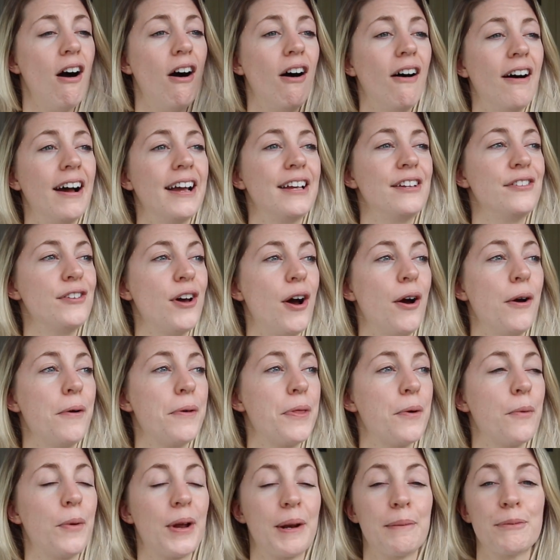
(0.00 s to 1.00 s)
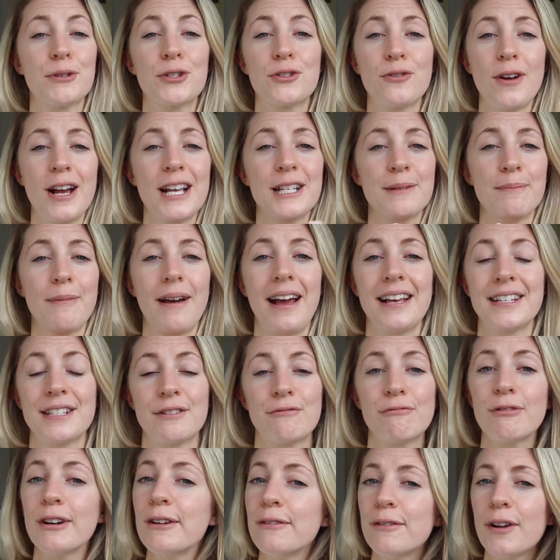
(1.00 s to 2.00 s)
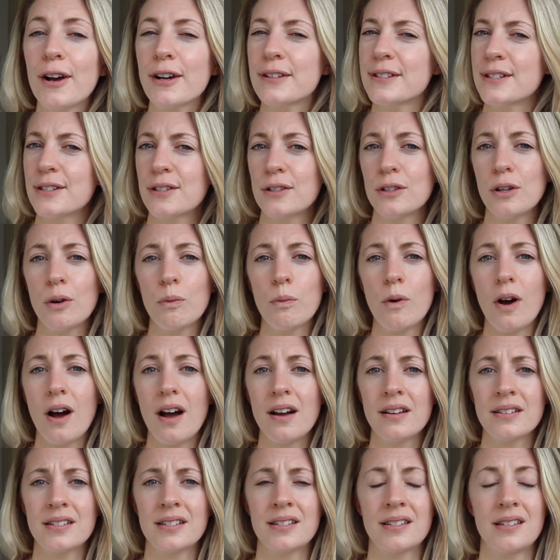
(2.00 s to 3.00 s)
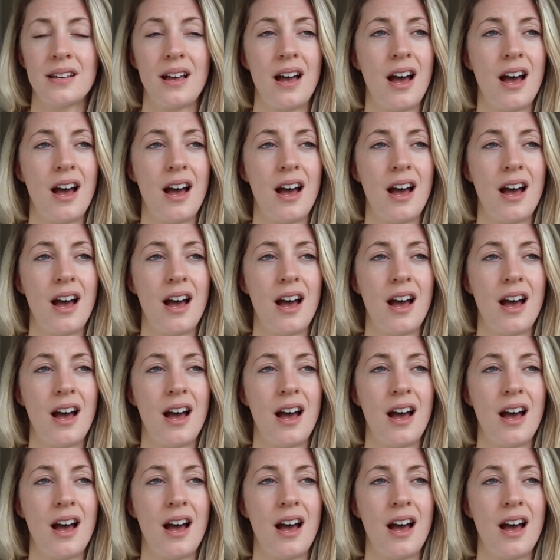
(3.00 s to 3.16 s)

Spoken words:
I know that when I'm stressed, my acid reflux is a lot worse.